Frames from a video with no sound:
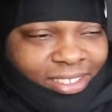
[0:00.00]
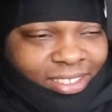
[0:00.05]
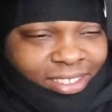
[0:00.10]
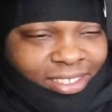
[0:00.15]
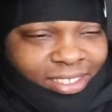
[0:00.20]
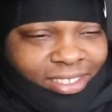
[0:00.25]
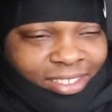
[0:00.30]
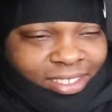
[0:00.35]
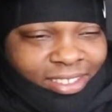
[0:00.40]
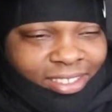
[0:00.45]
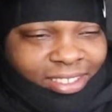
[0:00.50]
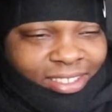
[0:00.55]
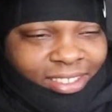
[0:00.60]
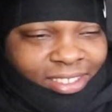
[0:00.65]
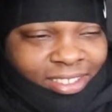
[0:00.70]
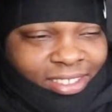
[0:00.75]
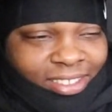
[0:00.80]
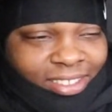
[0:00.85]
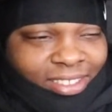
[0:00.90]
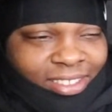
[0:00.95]

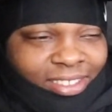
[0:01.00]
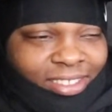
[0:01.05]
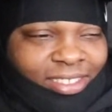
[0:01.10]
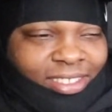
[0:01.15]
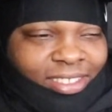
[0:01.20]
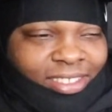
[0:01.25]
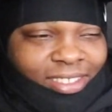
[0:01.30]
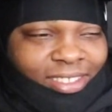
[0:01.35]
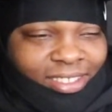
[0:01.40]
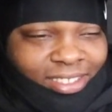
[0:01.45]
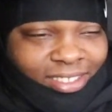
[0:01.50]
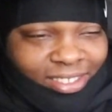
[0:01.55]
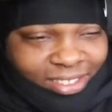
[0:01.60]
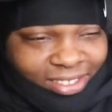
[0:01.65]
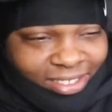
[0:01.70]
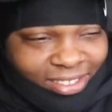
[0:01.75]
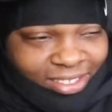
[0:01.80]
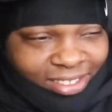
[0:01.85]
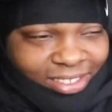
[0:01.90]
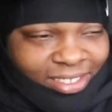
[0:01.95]

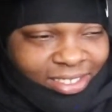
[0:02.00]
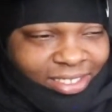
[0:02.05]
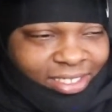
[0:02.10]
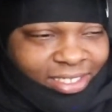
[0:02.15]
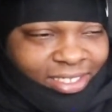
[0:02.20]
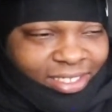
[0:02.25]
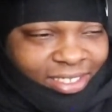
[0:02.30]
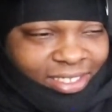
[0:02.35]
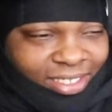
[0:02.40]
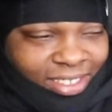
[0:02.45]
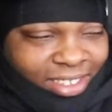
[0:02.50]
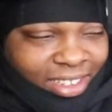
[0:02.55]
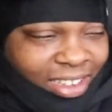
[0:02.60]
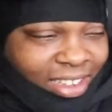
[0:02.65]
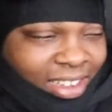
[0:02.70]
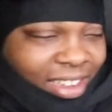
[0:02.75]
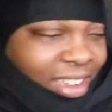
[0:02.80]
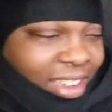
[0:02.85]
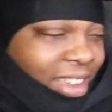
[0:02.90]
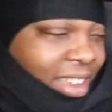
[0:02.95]

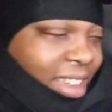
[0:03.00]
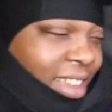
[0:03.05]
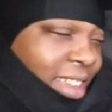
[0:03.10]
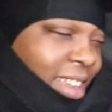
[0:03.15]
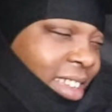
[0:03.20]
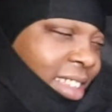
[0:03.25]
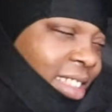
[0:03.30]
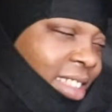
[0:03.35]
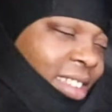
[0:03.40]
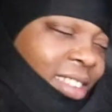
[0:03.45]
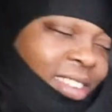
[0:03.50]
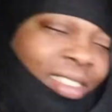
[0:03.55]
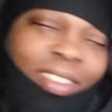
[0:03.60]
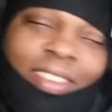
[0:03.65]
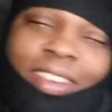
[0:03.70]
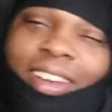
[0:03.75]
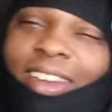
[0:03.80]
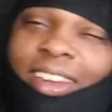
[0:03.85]
The person shown says nothing.